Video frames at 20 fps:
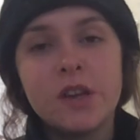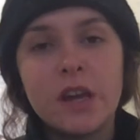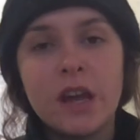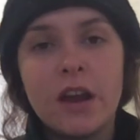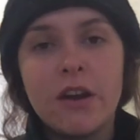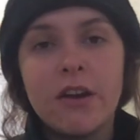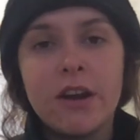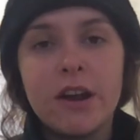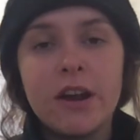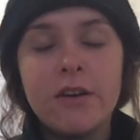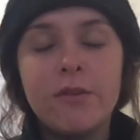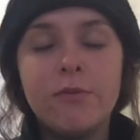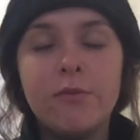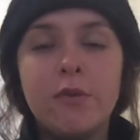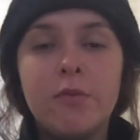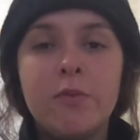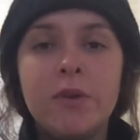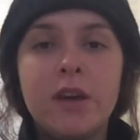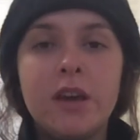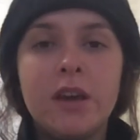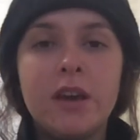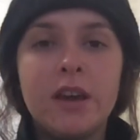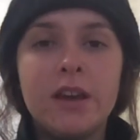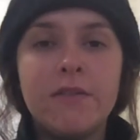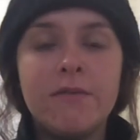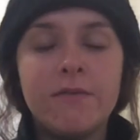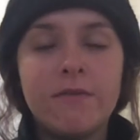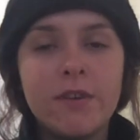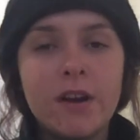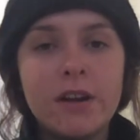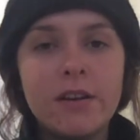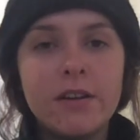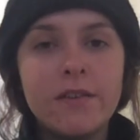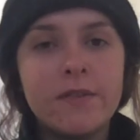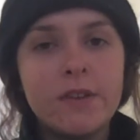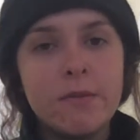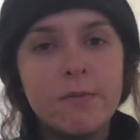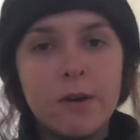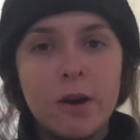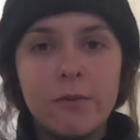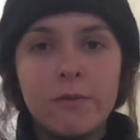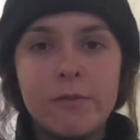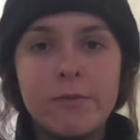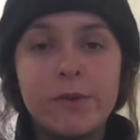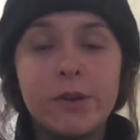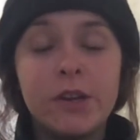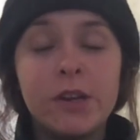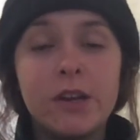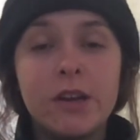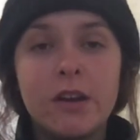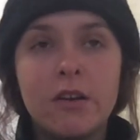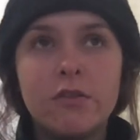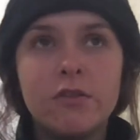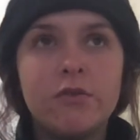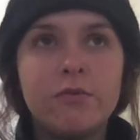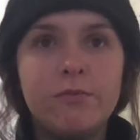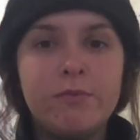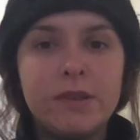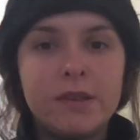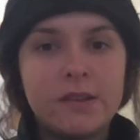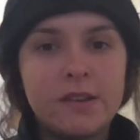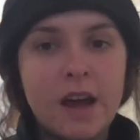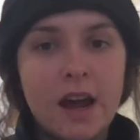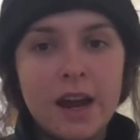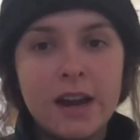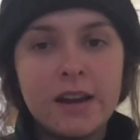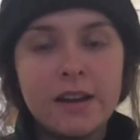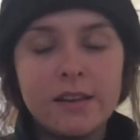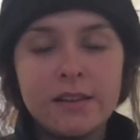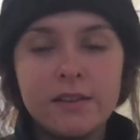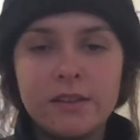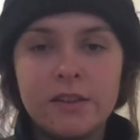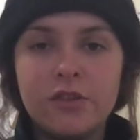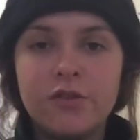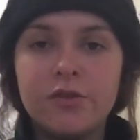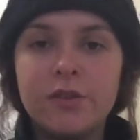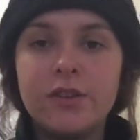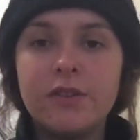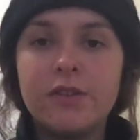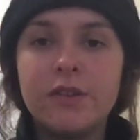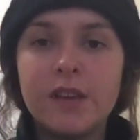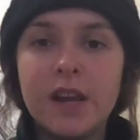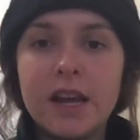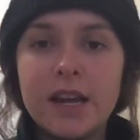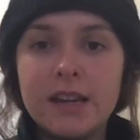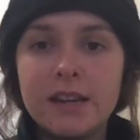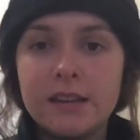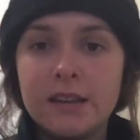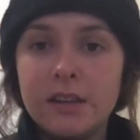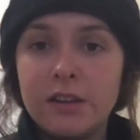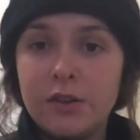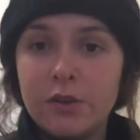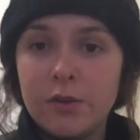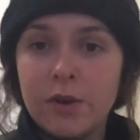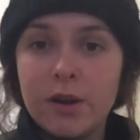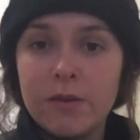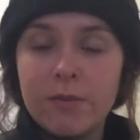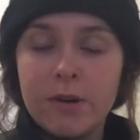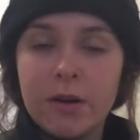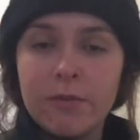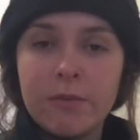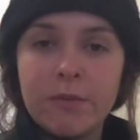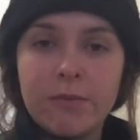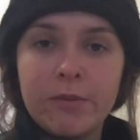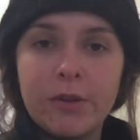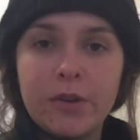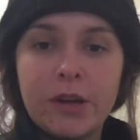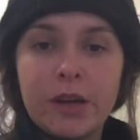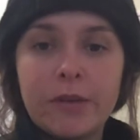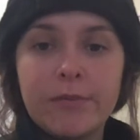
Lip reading: area will be in front of the apartment building beside the trio site, the Duet apartment building.